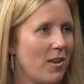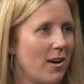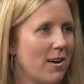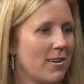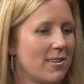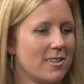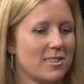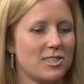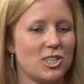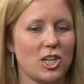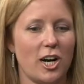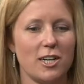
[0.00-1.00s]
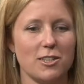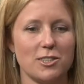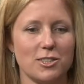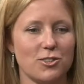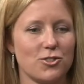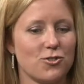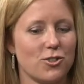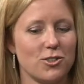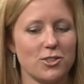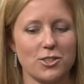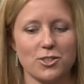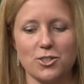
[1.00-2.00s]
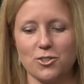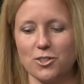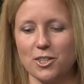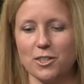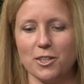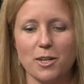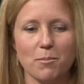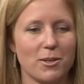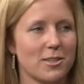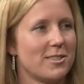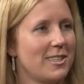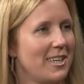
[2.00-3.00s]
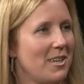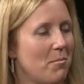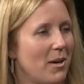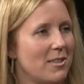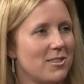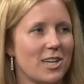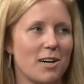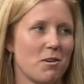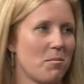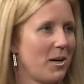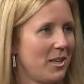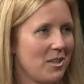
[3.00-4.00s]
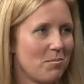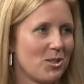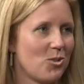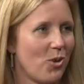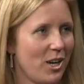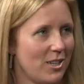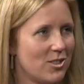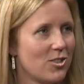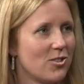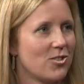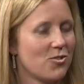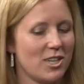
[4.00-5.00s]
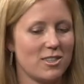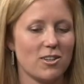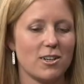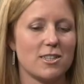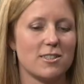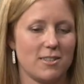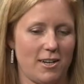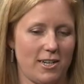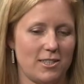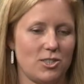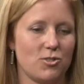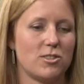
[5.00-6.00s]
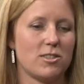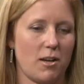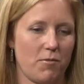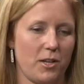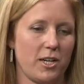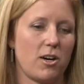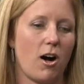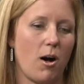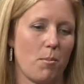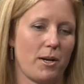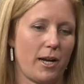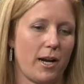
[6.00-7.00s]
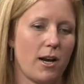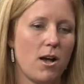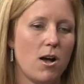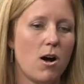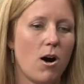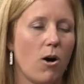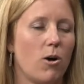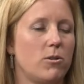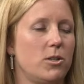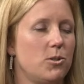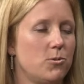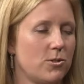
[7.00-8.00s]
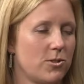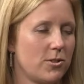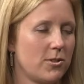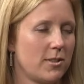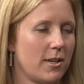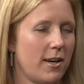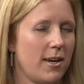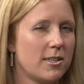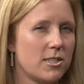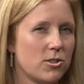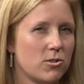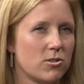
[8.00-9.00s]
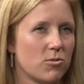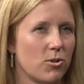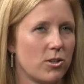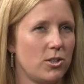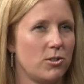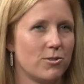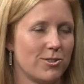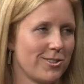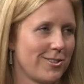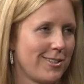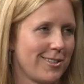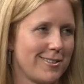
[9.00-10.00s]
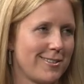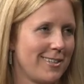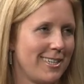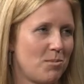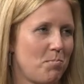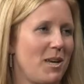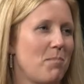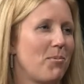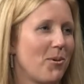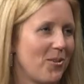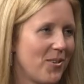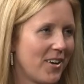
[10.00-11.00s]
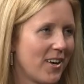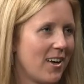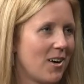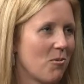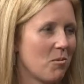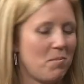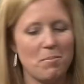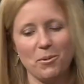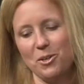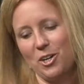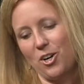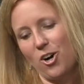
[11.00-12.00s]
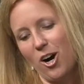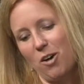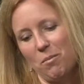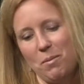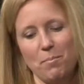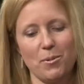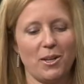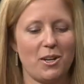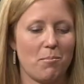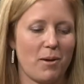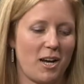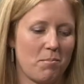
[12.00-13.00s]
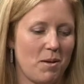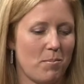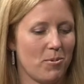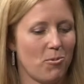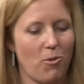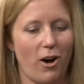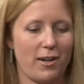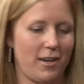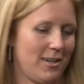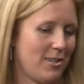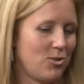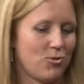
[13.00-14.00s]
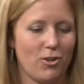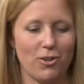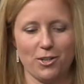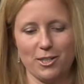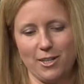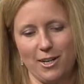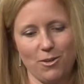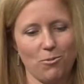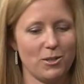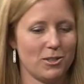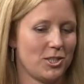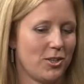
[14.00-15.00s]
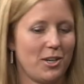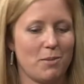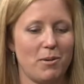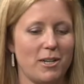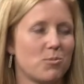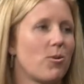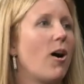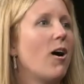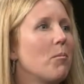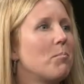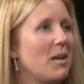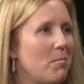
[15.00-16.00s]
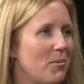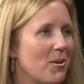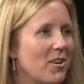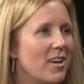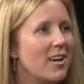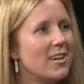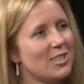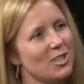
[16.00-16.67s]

the, the child in a stroller to the person in a bus to everybody in between. So streets are designed to safely accommodate all users. And I hate to use the word users because it's mm-hmm. people. Mm-hmm. Right. We're people in a car, we're people on a bike, people walking in a stroller, in a, in a wheelchair, in a bus. We're all people mm-hmm.